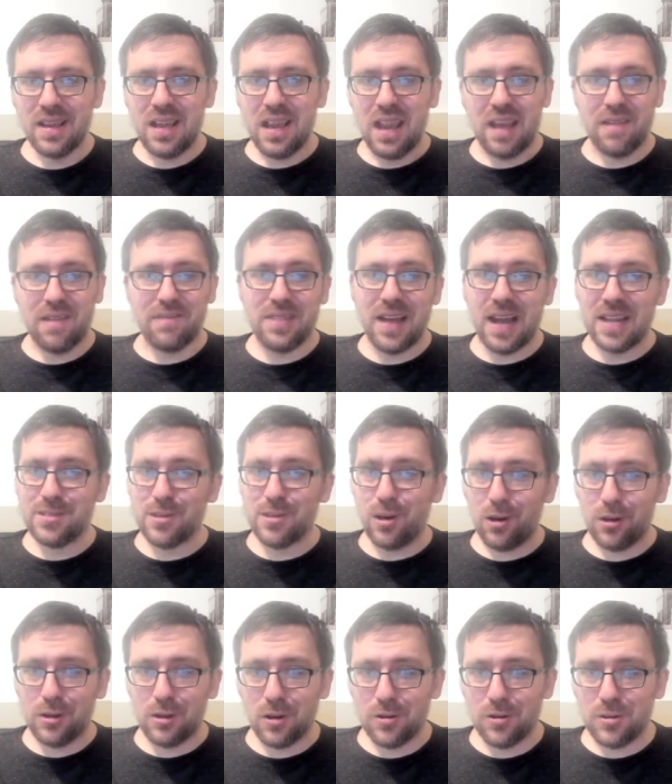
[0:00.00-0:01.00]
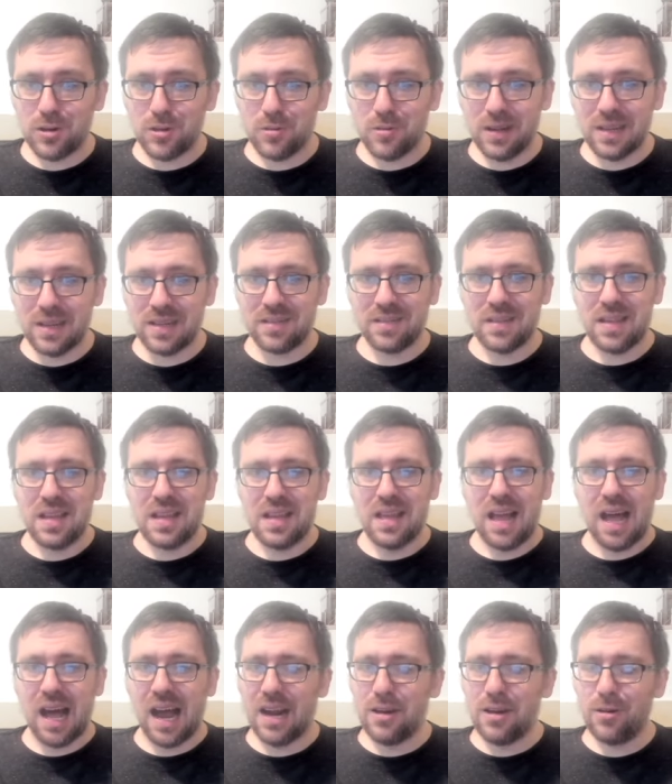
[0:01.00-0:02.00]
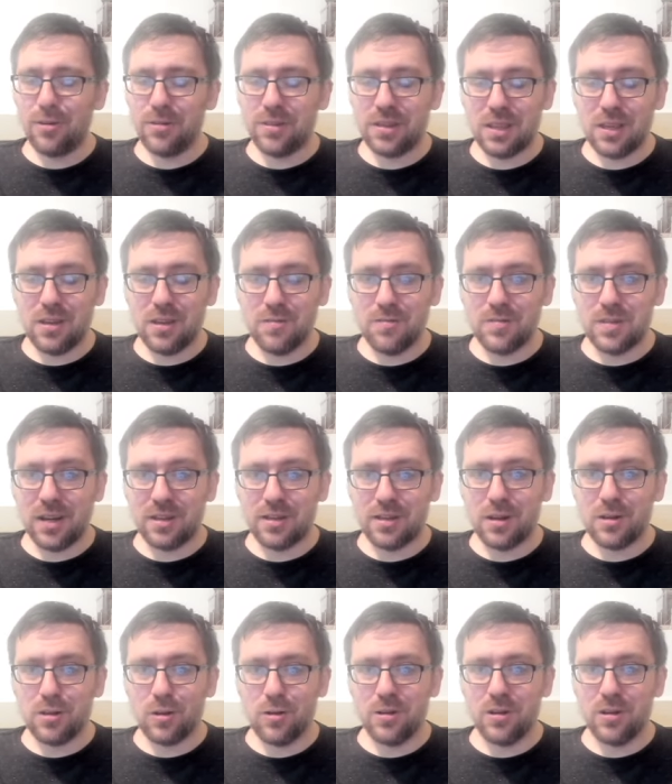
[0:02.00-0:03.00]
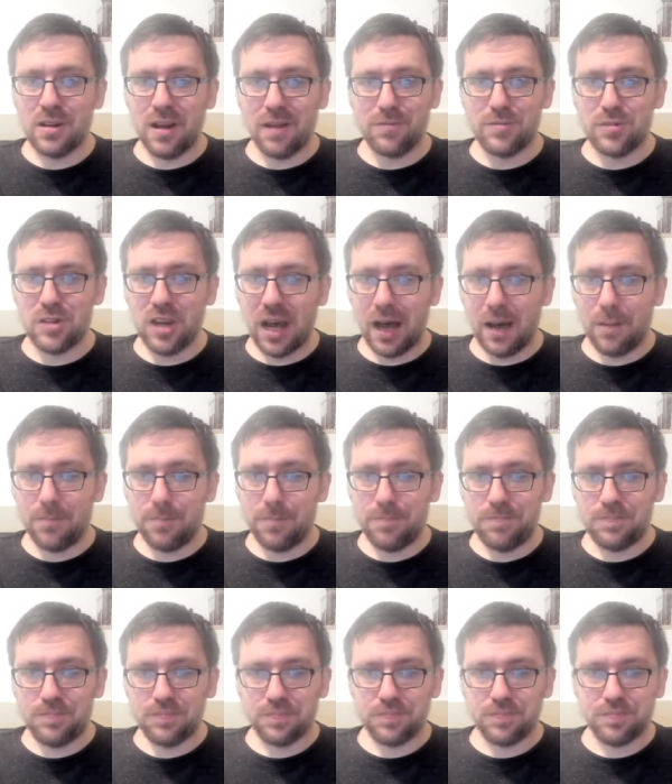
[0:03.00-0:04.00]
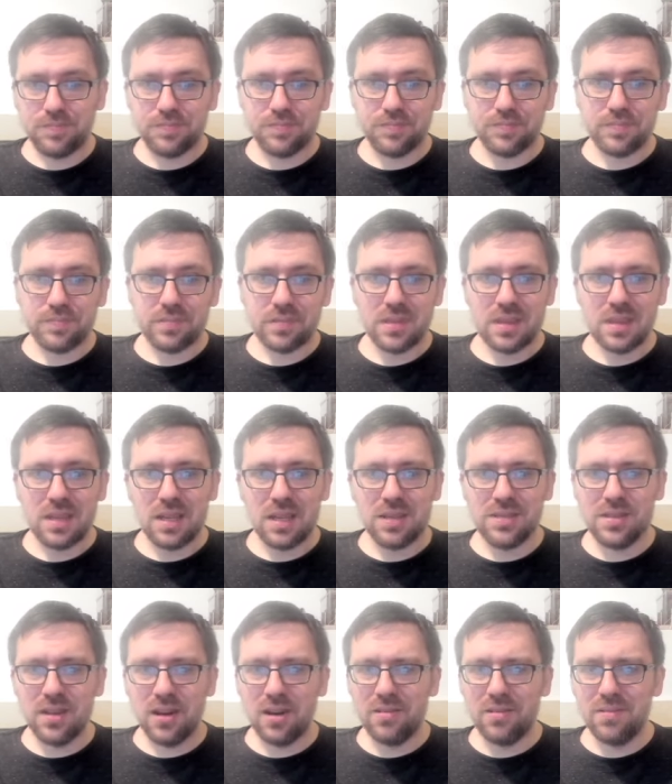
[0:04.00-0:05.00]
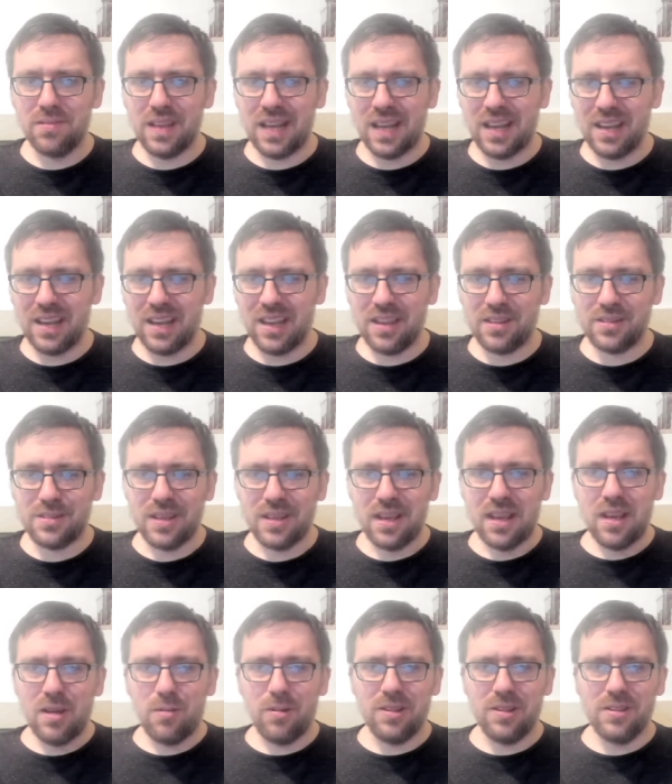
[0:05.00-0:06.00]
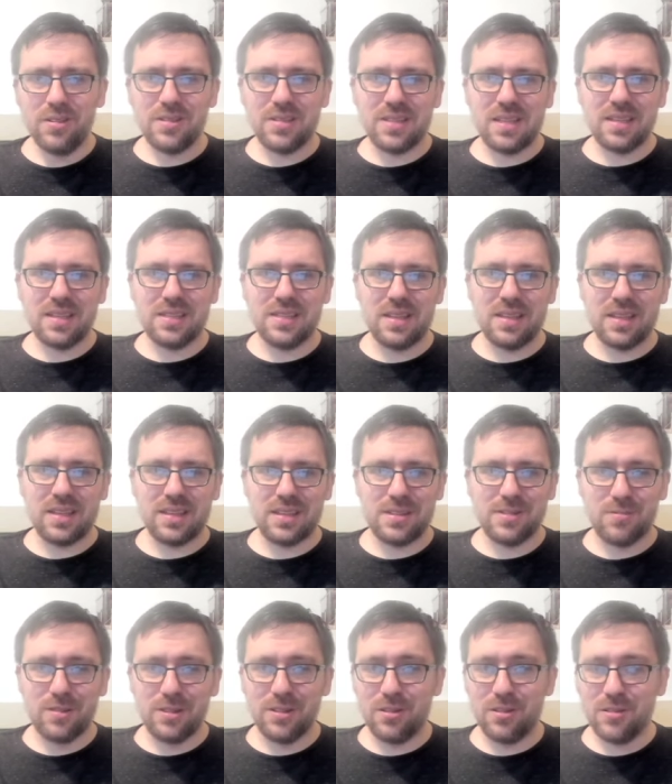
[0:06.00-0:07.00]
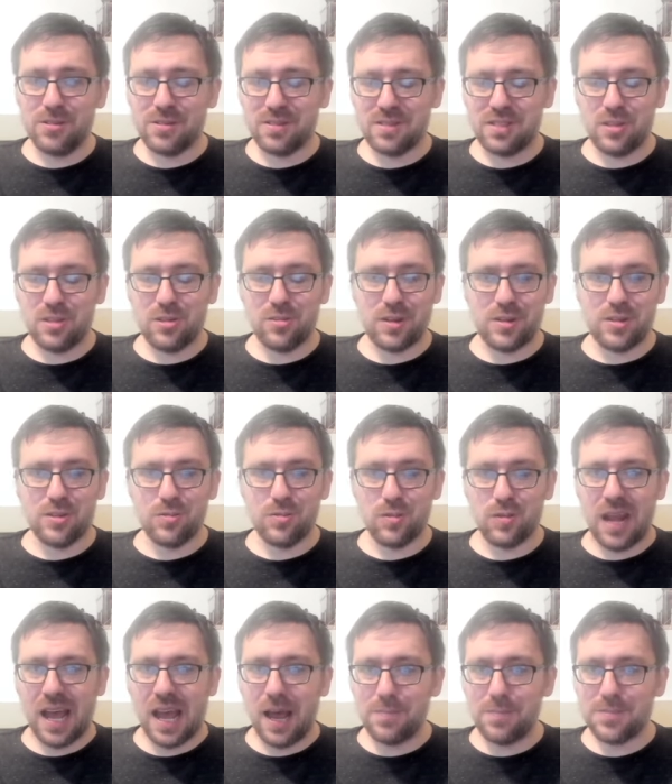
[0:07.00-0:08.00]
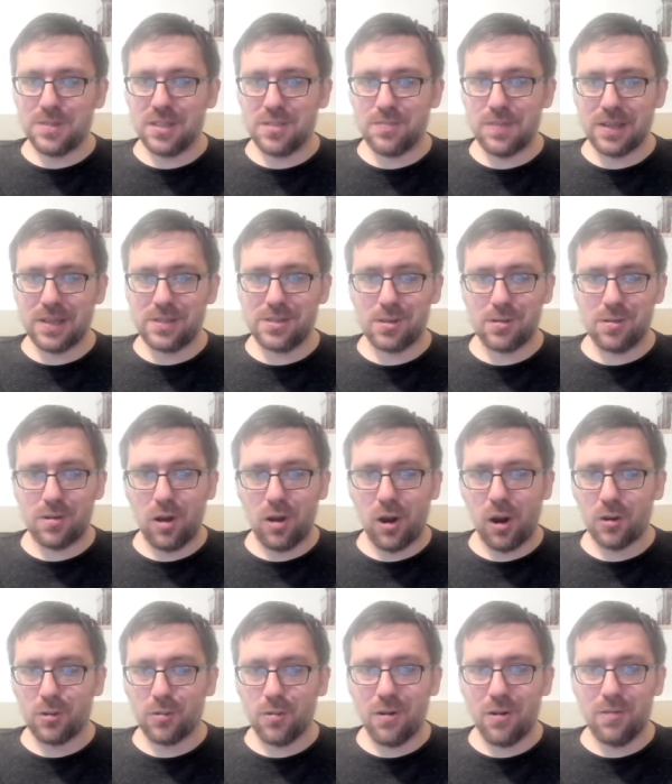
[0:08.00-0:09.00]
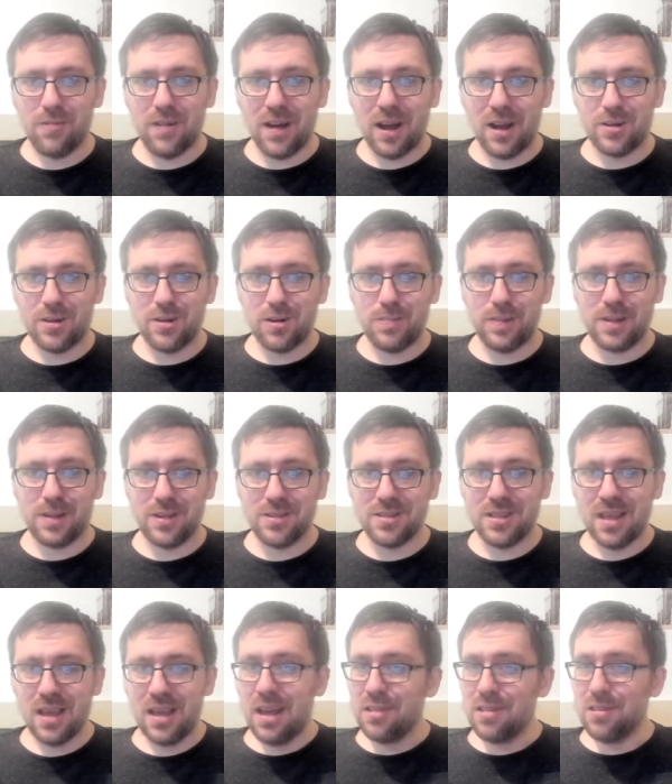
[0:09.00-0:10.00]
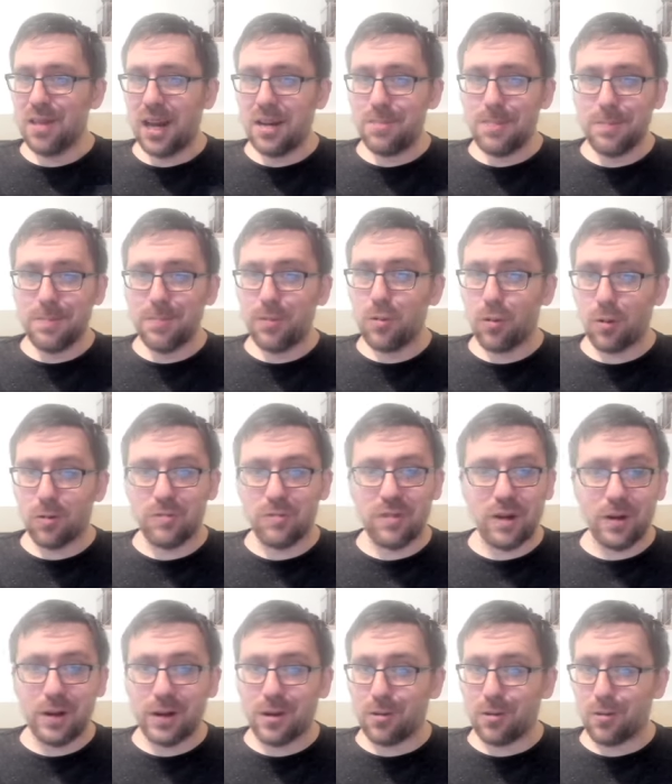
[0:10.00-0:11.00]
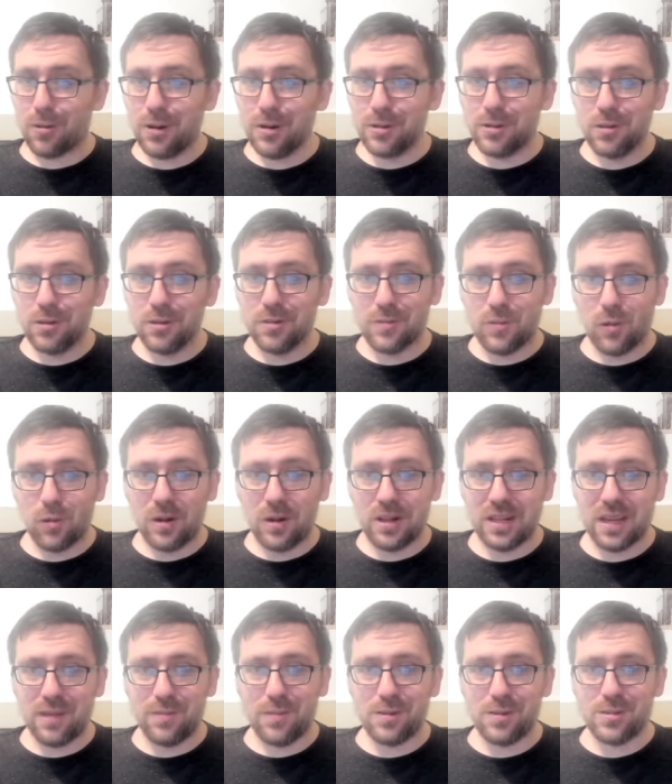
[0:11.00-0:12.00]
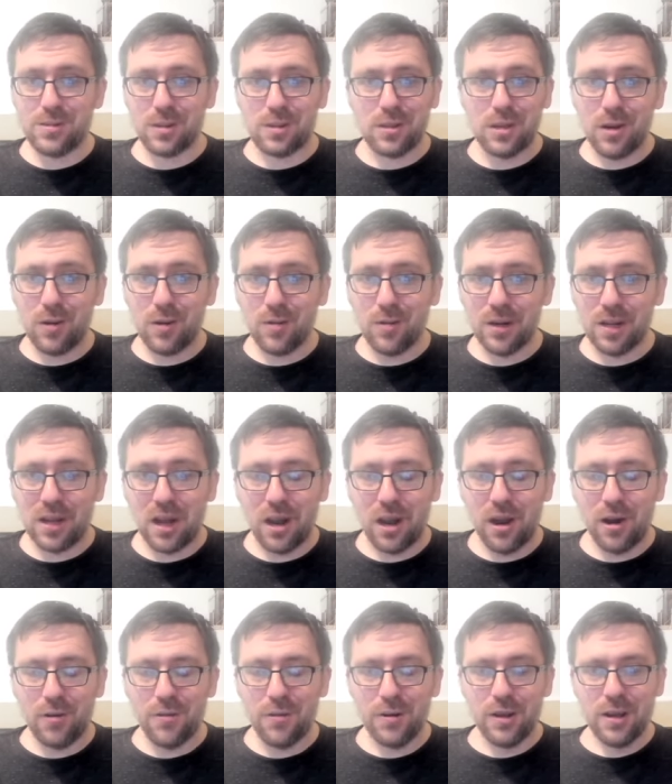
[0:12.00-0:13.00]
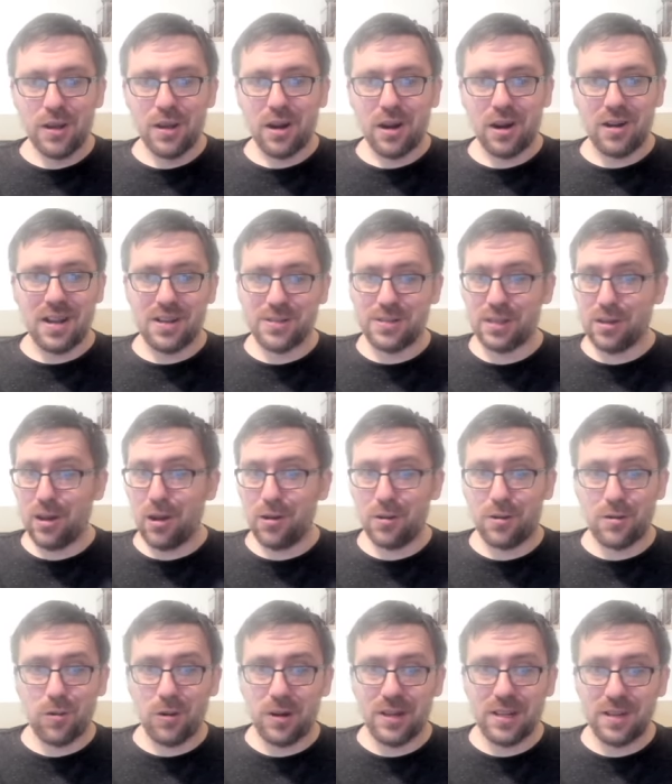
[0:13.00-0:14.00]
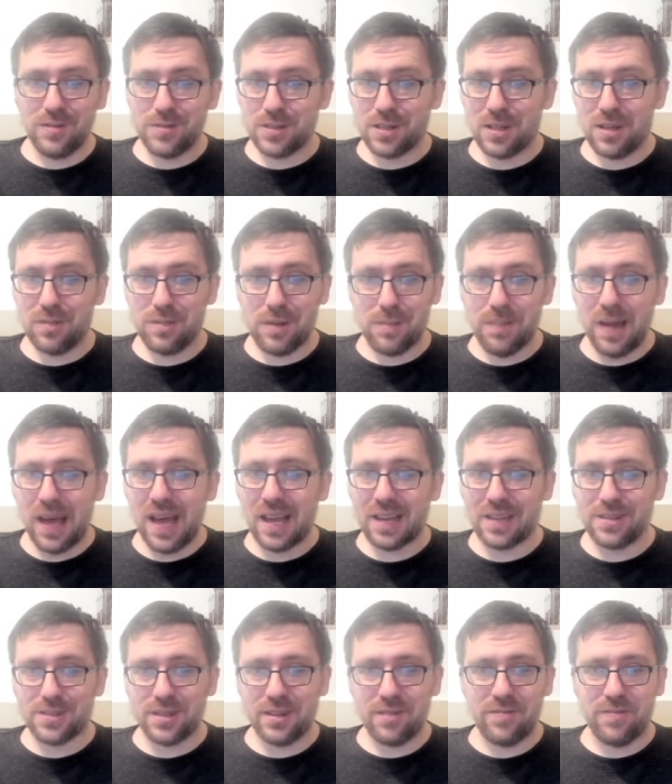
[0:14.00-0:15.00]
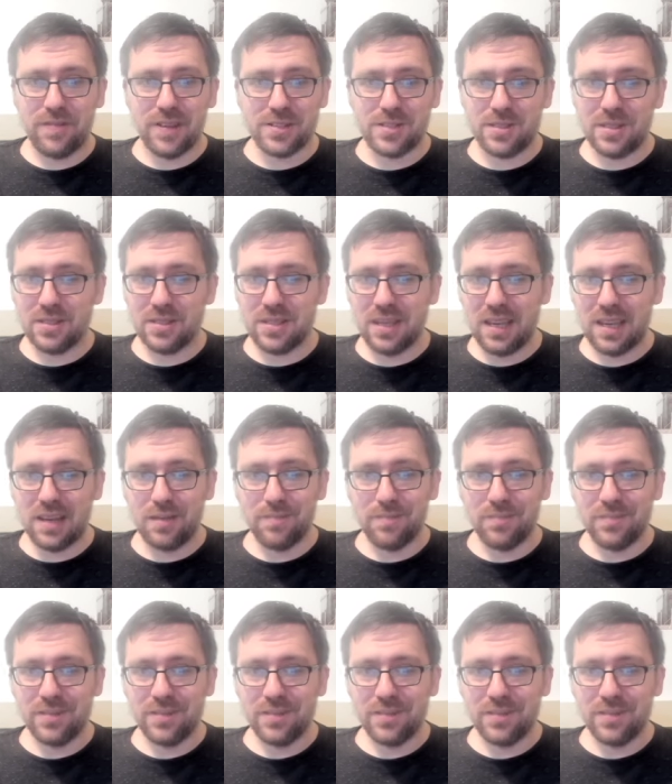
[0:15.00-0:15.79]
If that's all you're doing, I don't think you've done a good enough job. So uh, it's one of those things. I think it's one of those situations where absence makes the heart grow fonder because a lot of people who were very critical of Corey Davis a year ago are now saying, "Oh, Corey Davis is going to be back. He's going to fix the team,"